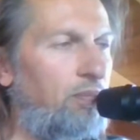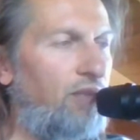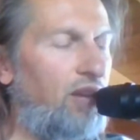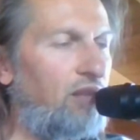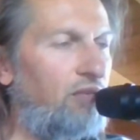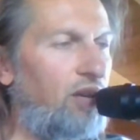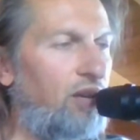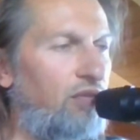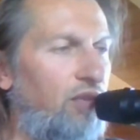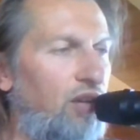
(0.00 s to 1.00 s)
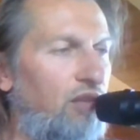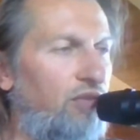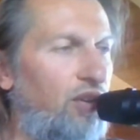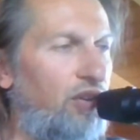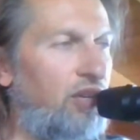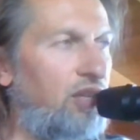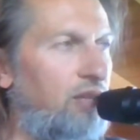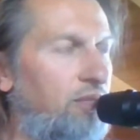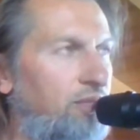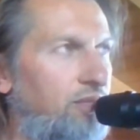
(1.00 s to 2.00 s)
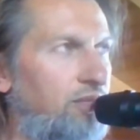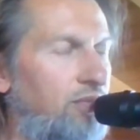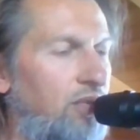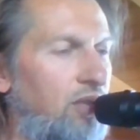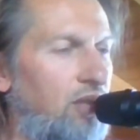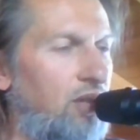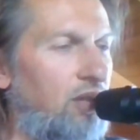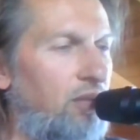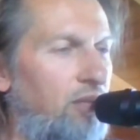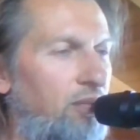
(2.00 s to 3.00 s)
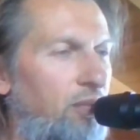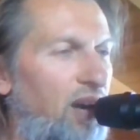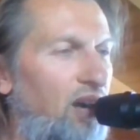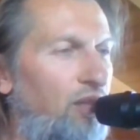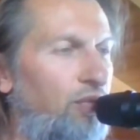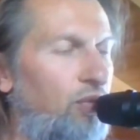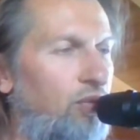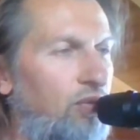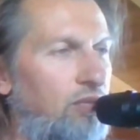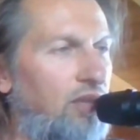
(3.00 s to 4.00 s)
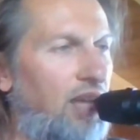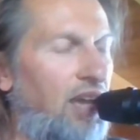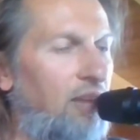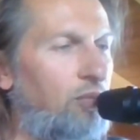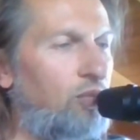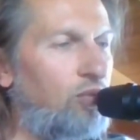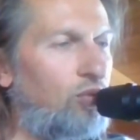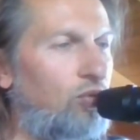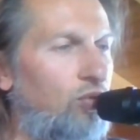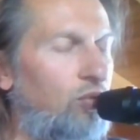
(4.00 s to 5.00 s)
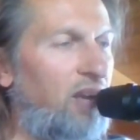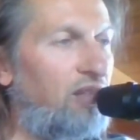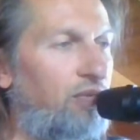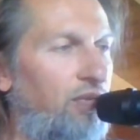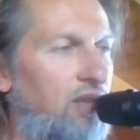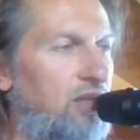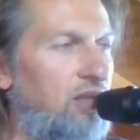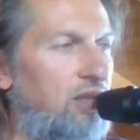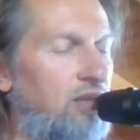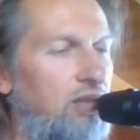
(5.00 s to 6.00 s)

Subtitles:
very, very, very, very powerful time to manifest